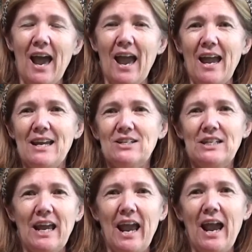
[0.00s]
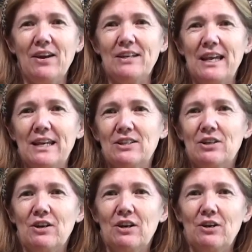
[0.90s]
and how to get
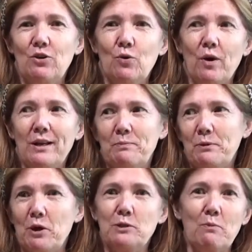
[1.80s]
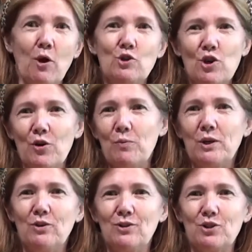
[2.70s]
your, I suppose, mojo
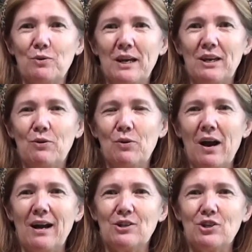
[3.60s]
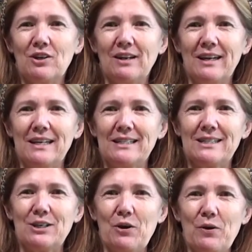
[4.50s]
when you're doing your art journaling.
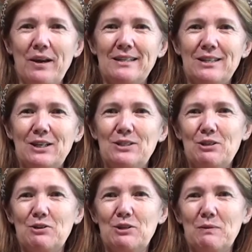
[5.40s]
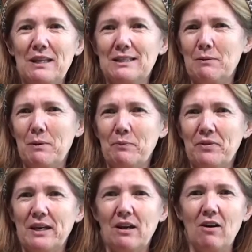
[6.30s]
So it's a concern to me that some people
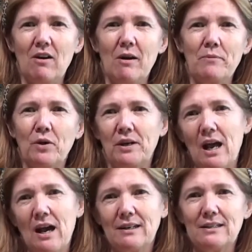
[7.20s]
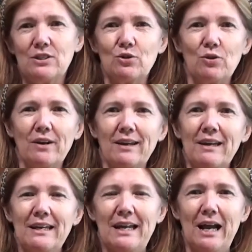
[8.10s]
think, oh, I'm not an artist or I
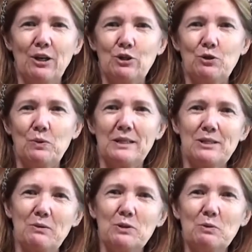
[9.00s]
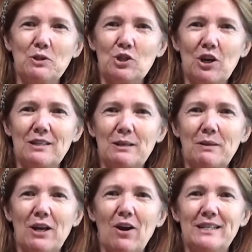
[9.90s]
can't do it. So I just want to show you some of
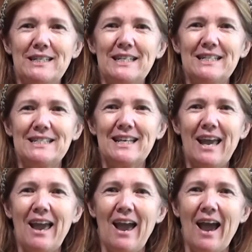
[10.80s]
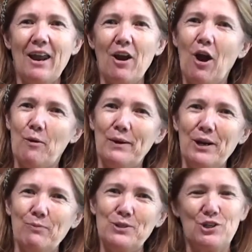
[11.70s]
the ideas and I hope it
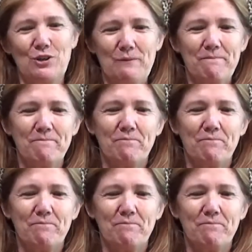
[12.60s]
helps you.